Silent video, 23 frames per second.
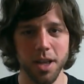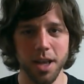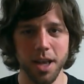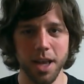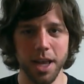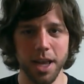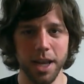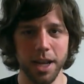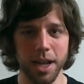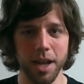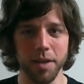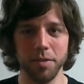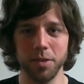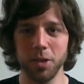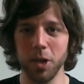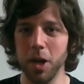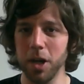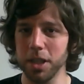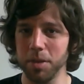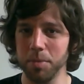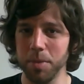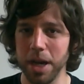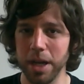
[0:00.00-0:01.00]
And I've
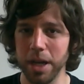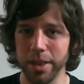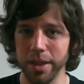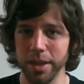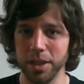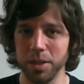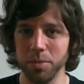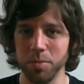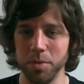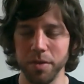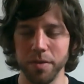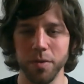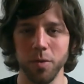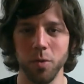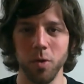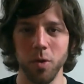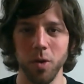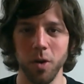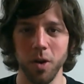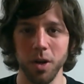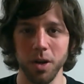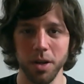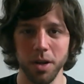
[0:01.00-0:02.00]
talked about this
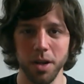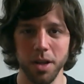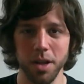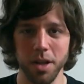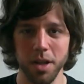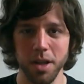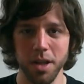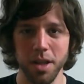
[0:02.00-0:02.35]
before.